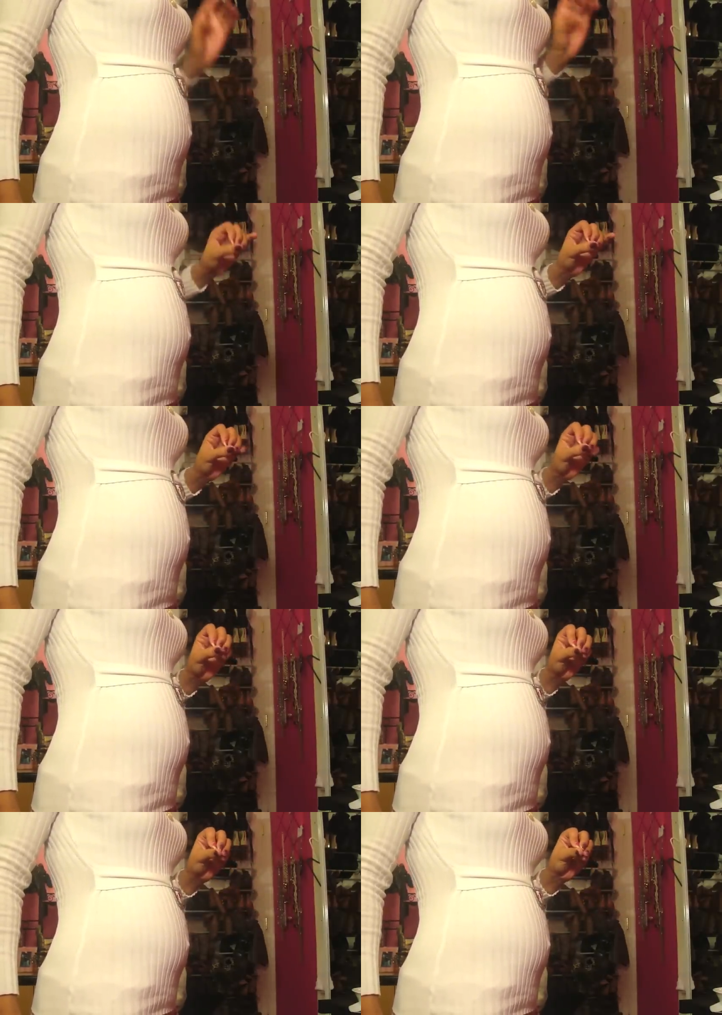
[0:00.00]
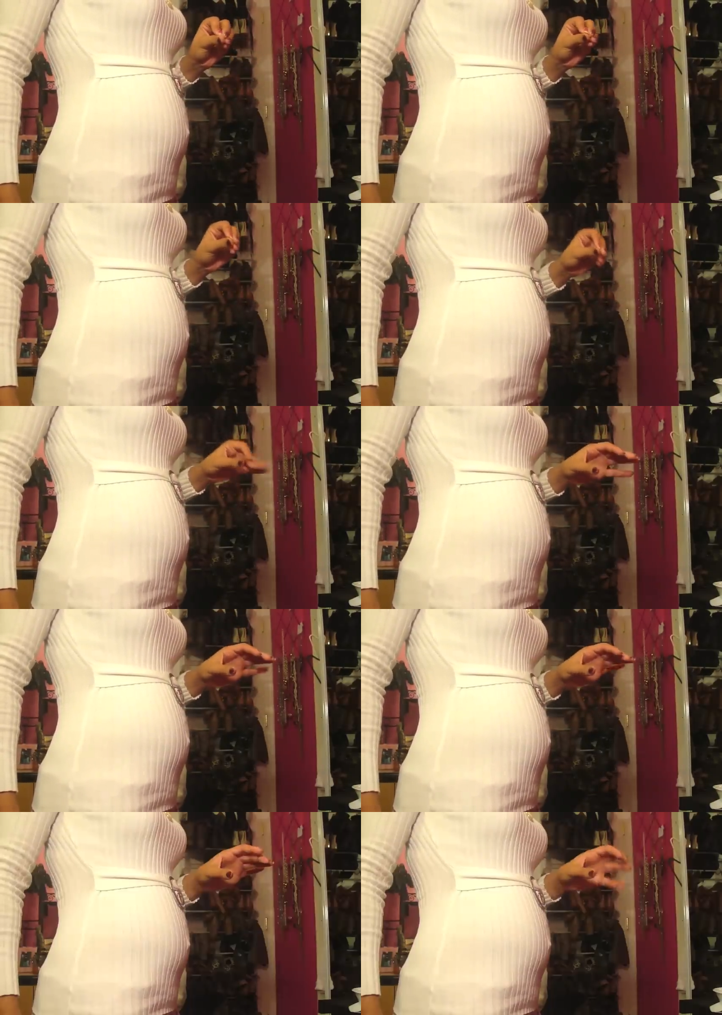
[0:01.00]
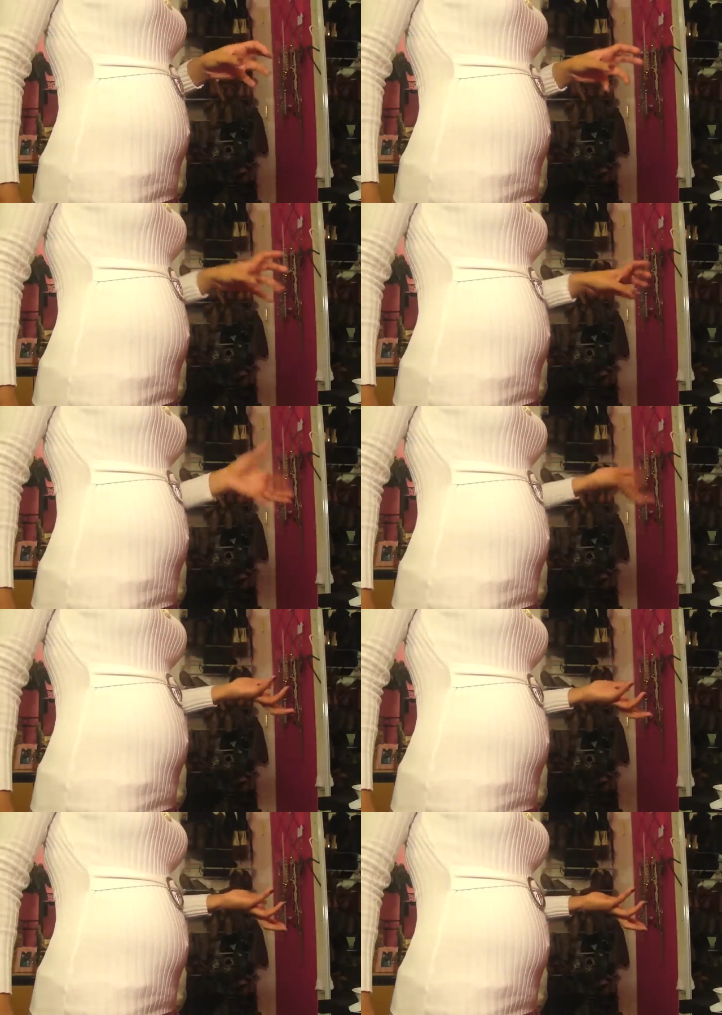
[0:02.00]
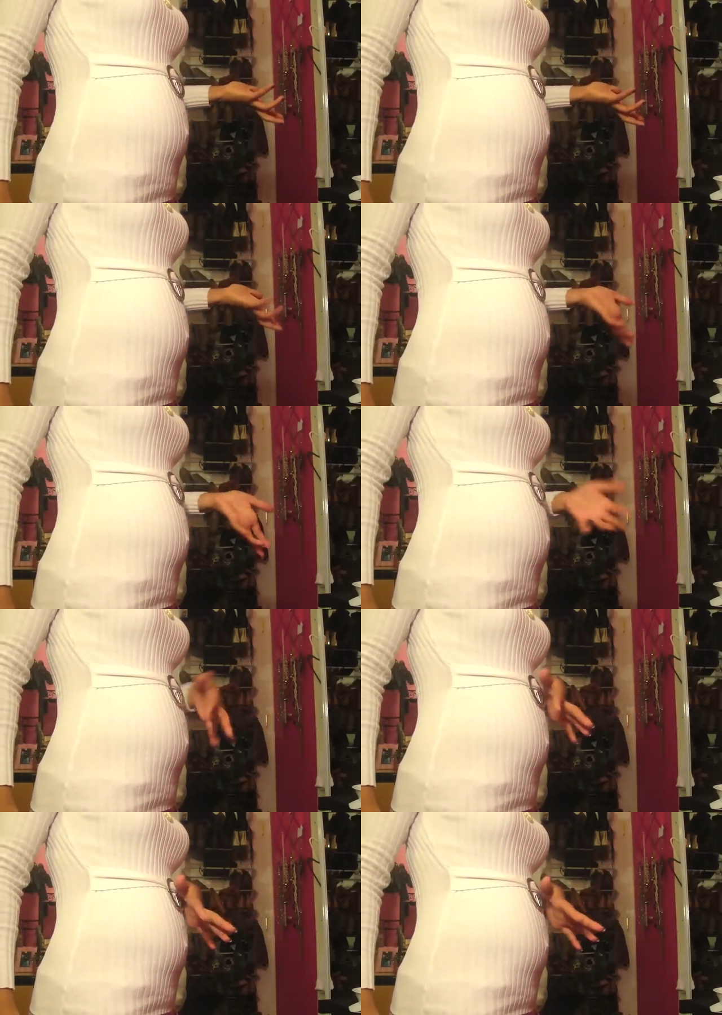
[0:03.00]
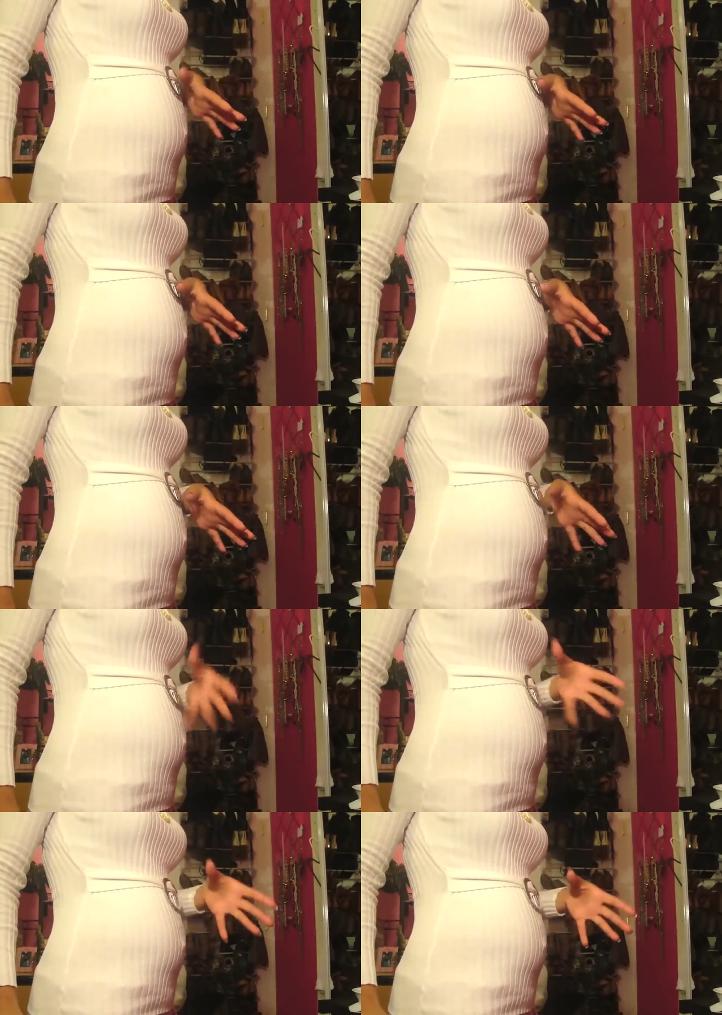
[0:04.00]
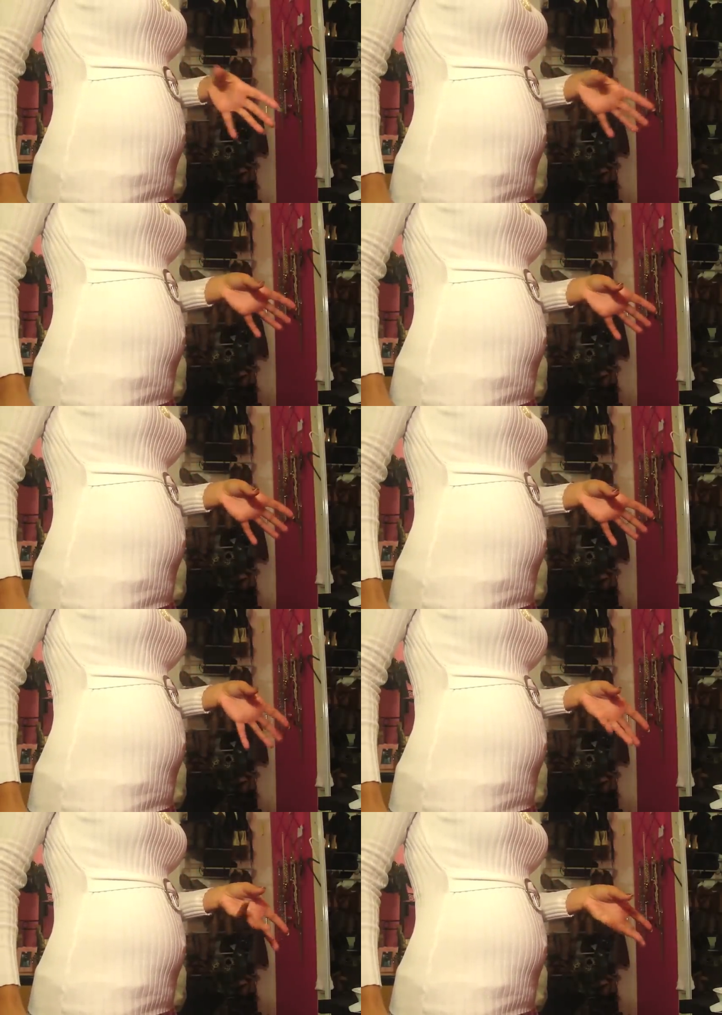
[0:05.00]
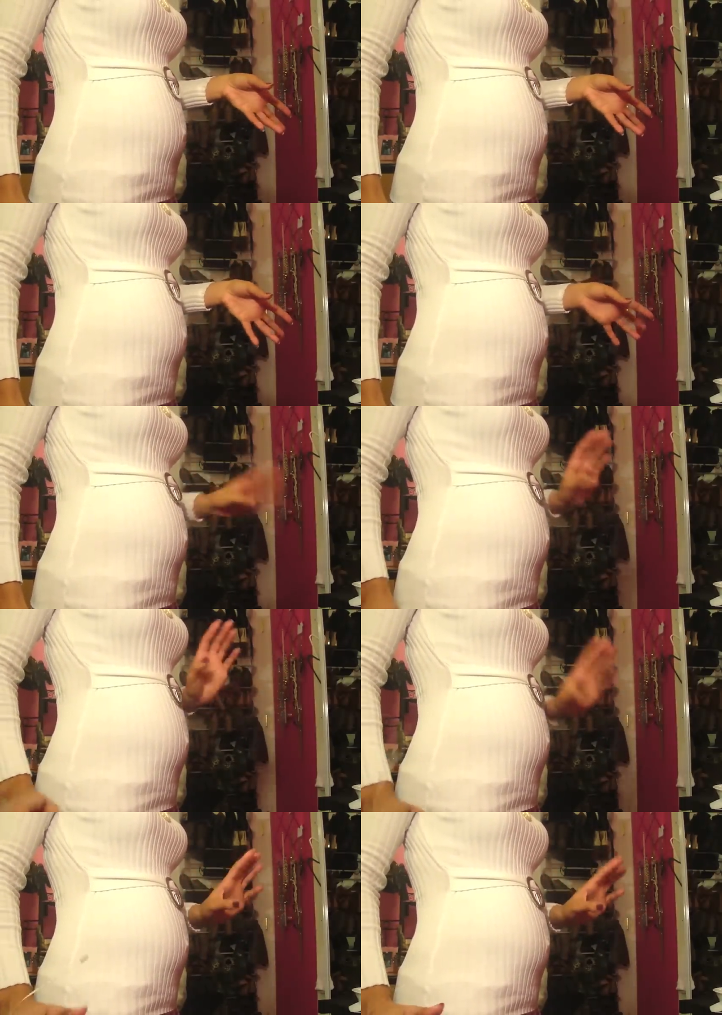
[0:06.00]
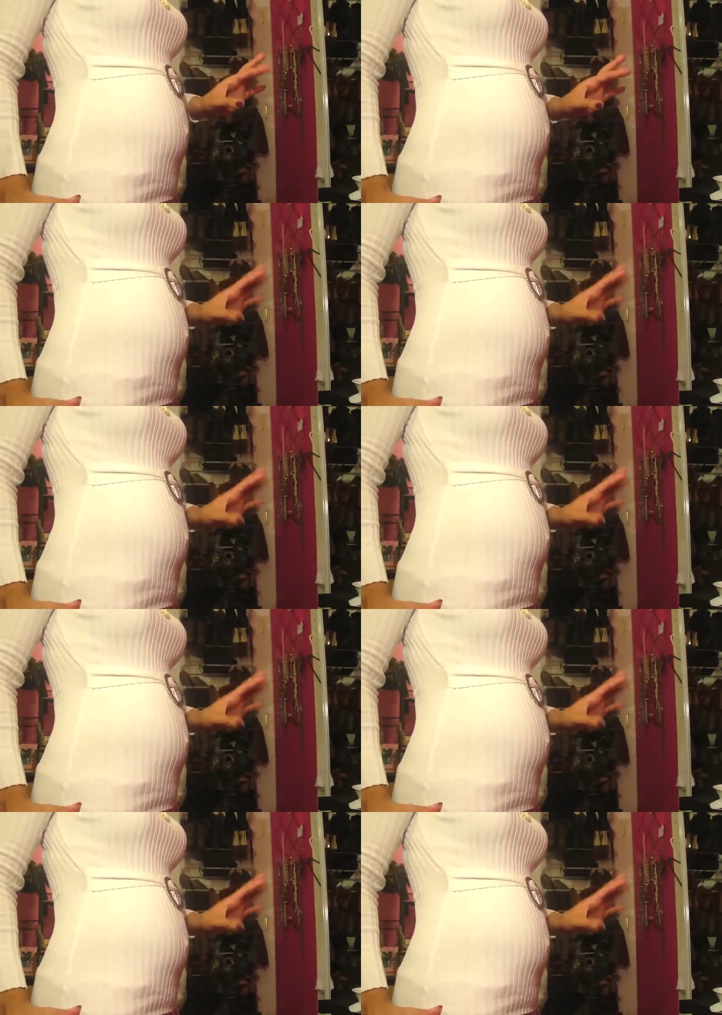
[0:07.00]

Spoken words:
(no speaker visible)